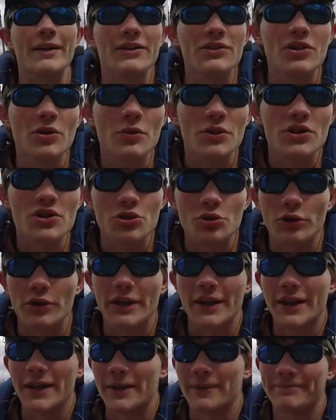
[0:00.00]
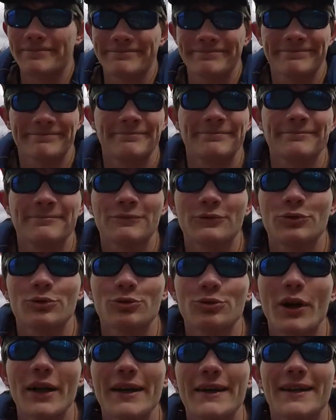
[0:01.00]
into a tree.
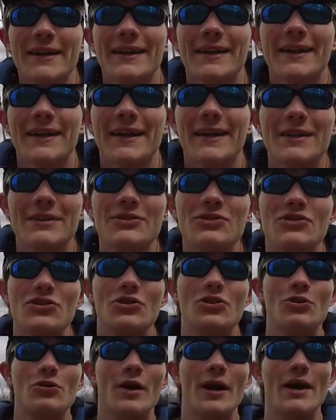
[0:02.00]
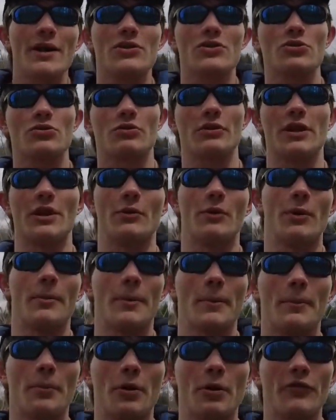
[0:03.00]
Right into a tree. Would have
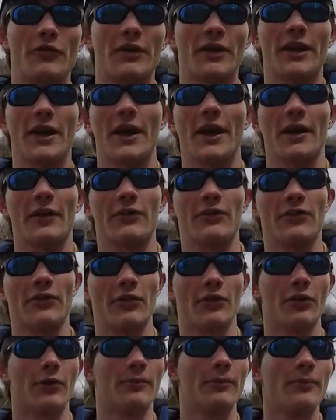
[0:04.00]
been perfect cast too.